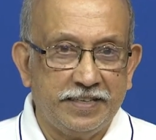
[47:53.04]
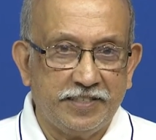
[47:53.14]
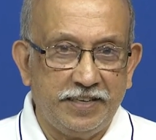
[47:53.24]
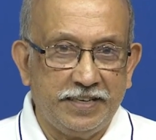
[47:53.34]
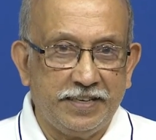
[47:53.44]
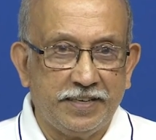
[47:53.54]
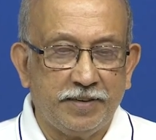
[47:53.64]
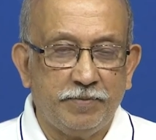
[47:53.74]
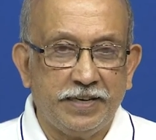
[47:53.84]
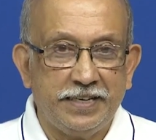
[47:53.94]
actually
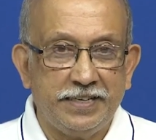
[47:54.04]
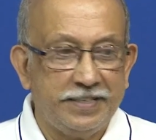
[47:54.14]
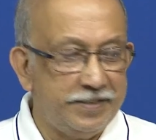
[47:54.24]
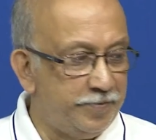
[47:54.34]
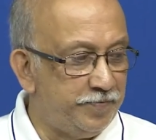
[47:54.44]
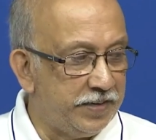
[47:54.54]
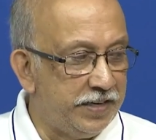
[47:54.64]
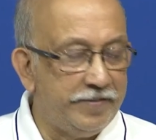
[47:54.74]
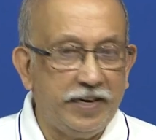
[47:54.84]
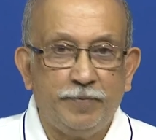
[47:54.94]
connect my, I
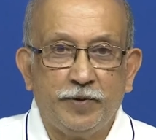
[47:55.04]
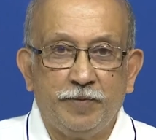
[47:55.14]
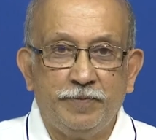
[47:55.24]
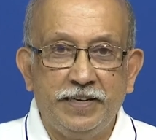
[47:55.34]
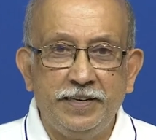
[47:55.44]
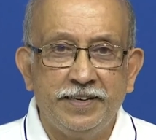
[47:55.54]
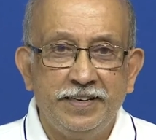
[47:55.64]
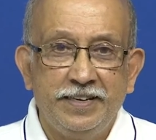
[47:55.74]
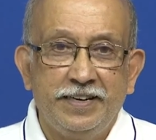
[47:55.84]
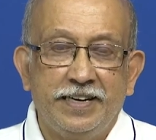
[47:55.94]
have a laptop here,
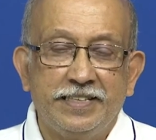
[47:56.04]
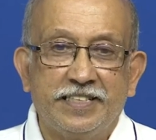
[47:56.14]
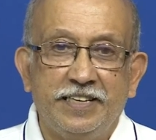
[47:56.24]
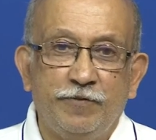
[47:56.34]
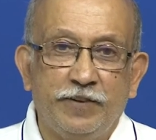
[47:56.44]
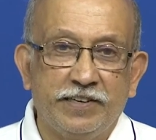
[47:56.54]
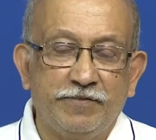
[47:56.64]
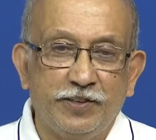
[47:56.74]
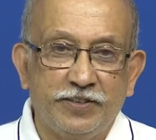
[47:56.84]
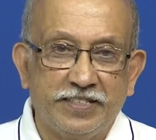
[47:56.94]
I will see if one
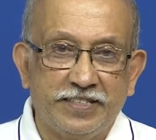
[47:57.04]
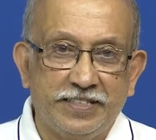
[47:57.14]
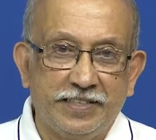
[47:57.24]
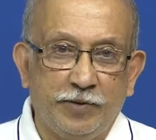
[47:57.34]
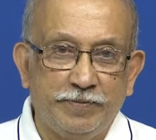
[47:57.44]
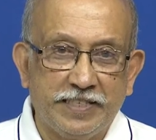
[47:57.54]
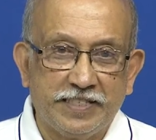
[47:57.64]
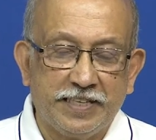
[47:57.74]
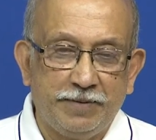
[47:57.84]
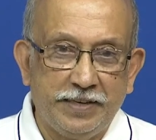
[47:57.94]
of those uh,
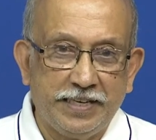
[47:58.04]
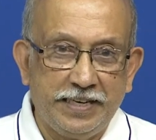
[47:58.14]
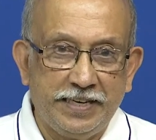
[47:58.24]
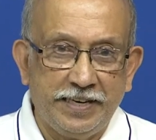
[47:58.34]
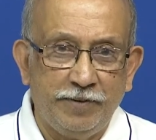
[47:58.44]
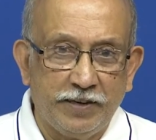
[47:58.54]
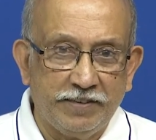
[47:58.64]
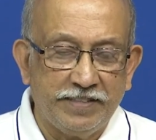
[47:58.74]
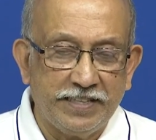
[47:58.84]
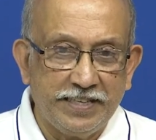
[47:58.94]
objects can be created. One
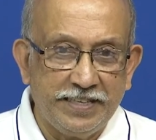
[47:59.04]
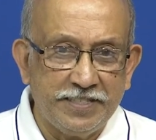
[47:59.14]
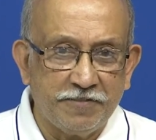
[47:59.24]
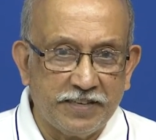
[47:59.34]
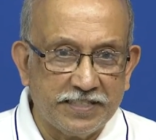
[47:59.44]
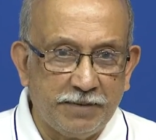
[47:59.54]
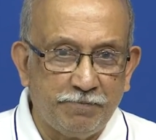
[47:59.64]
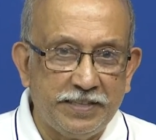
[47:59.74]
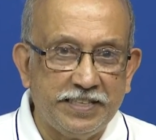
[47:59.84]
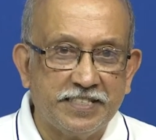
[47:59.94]
of the thing is for
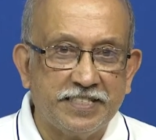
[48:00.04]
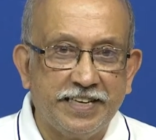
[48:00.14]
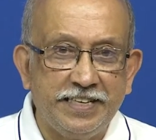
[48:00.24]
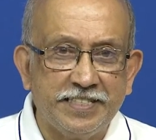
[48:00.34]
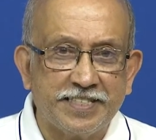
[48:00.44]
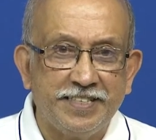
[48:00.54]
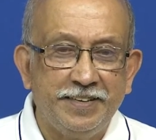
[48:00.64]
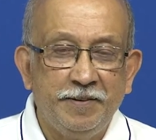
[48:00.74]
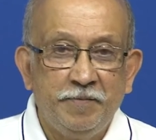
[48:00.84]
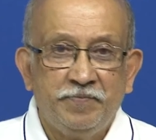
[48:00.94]
example, this dice
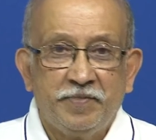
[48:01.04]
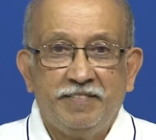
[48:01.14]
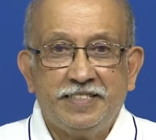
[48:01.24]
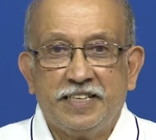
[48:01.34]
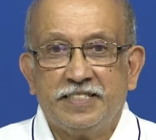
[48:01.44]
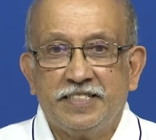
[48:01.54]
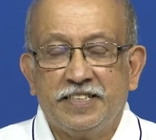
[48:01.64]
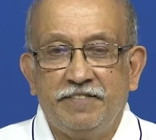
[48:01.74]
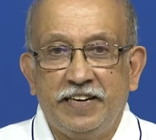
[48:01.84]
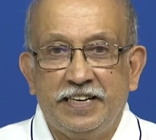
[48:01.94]
which has the
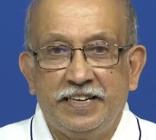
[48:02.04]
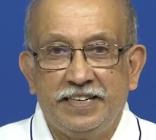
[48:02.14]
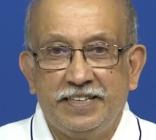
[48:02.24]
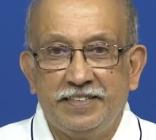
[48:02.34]
7